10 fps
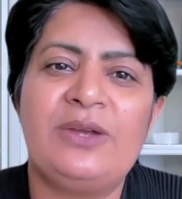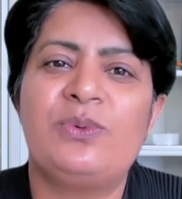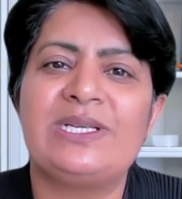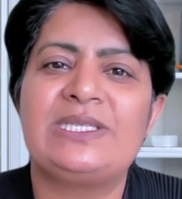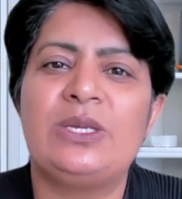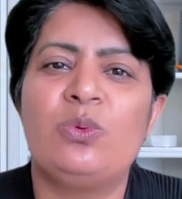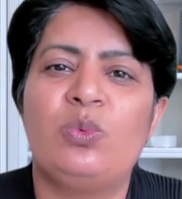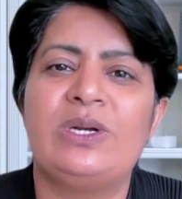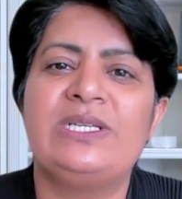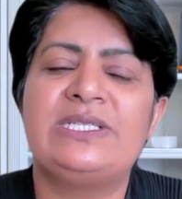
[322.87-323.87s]
address their
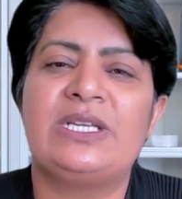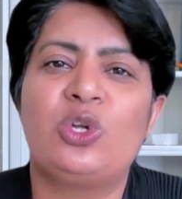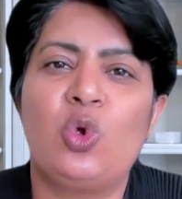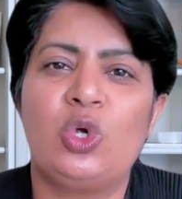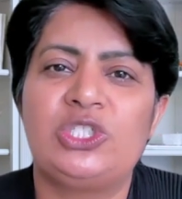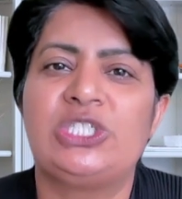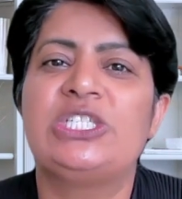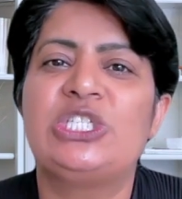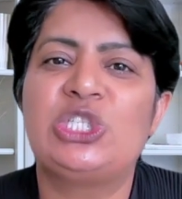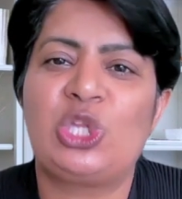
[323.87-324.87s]
worries and
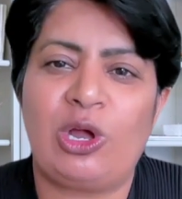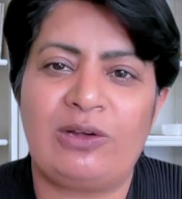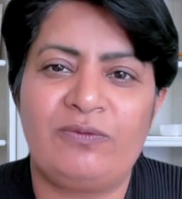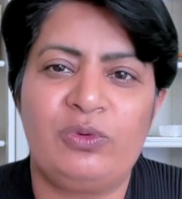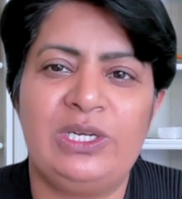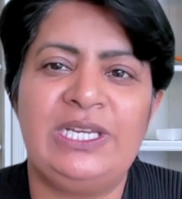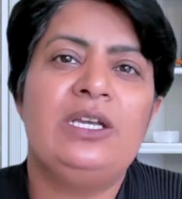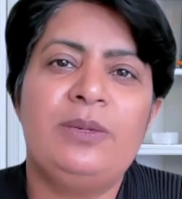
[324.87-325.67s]
questions thoughtfully,